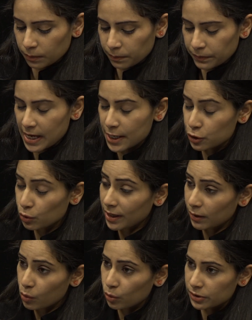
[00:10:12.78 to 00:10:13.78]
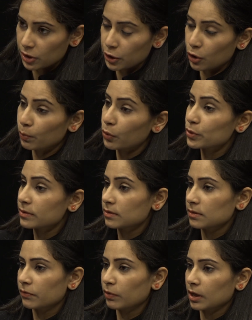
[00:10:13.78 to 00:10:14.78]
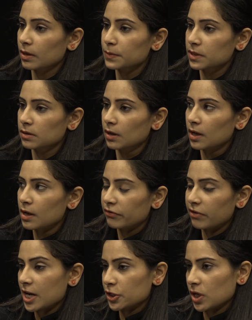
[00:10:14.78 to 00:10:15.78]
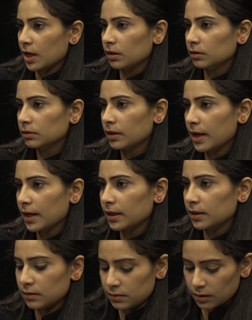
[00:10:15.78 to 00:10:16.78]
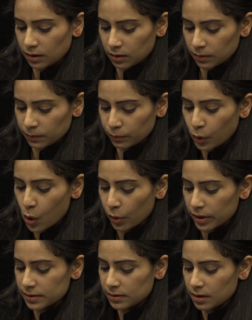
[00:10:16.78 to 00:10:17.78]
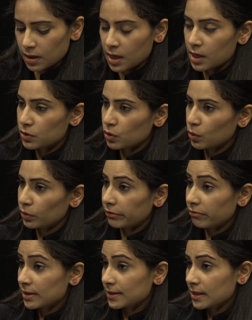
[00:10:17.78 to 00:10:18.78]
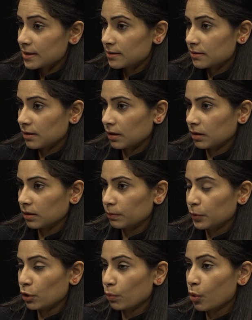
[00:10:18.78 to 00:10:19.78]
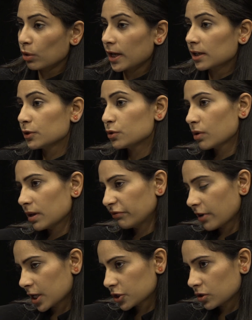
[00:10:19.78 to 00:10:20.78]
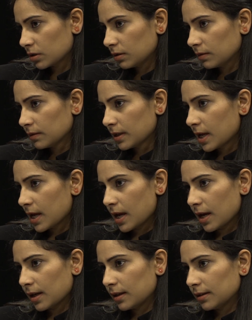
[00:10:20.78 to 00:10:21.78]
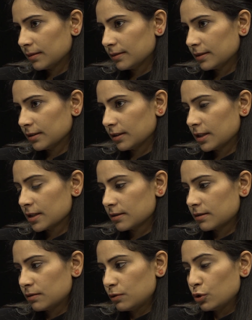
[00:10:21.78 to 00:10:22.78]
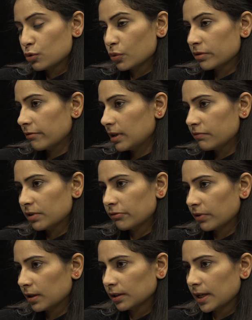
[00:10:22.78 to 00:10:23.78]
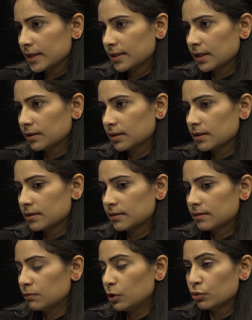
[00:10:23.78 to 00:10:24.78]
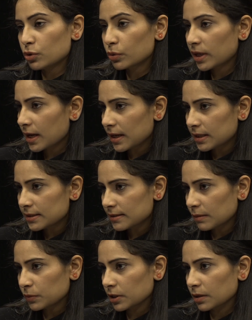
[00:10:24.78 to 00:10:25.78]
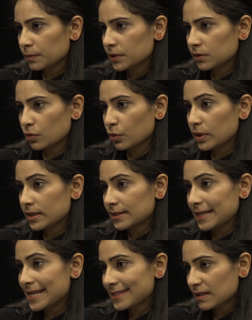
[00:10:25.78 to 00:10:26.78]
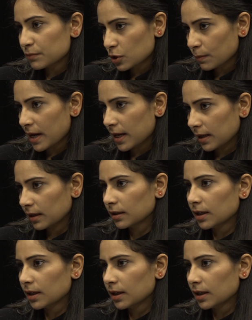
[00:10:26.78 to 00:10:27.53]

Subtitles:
as you get older, your bones becomes fragile and porous. So the risk is you're more likely to get fracture, and you don't even realize it. You don't get any symptoms, so it's asymptomatic.